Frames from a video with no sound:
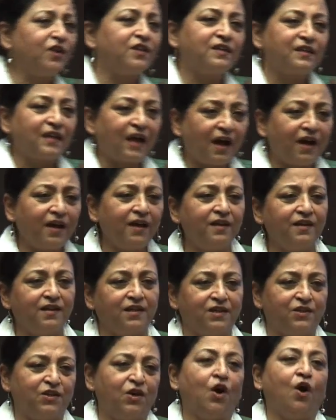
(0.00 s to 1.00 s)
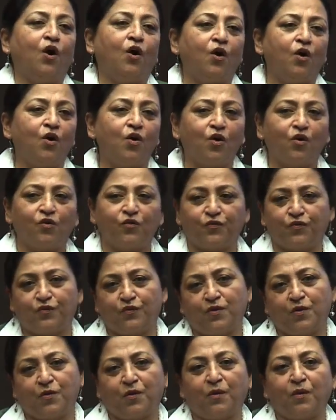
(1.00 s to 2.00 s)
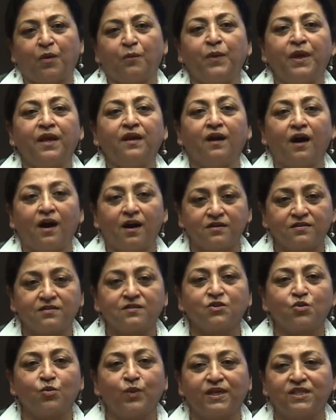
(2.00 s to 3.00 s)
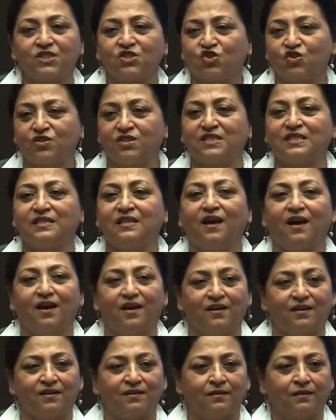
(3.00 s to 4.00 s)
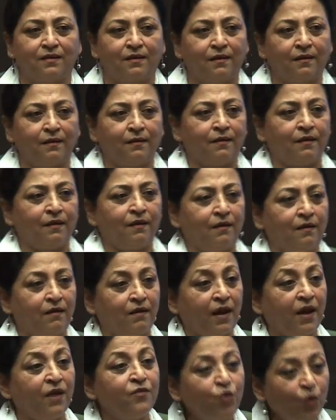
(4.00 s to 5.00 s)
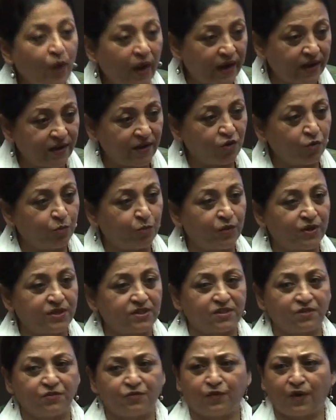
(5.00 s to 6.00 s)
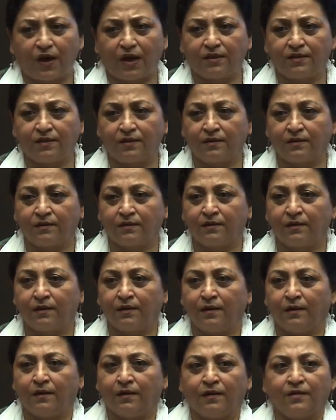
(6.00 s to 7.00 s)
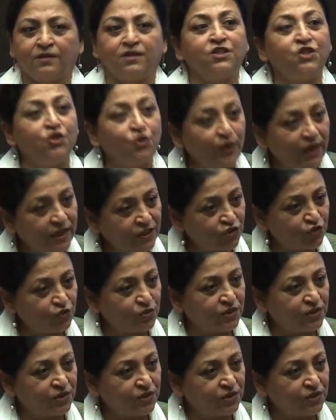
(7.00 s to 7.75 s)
got tired of being asked questions like, have you had an oppressive father? Did he let